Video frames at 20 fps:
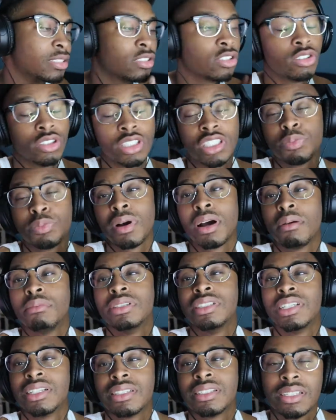So this
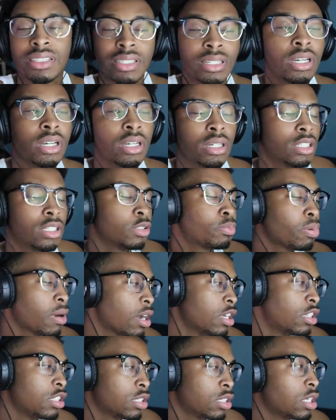probably just it's
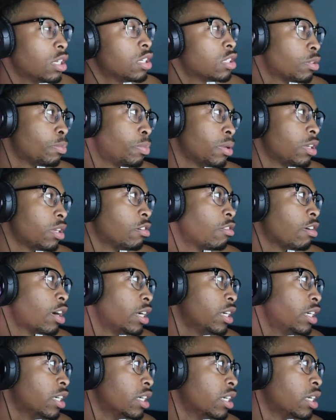probably just his opinion
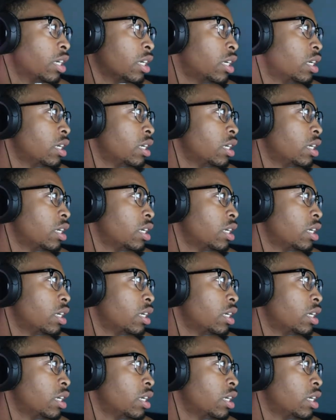right here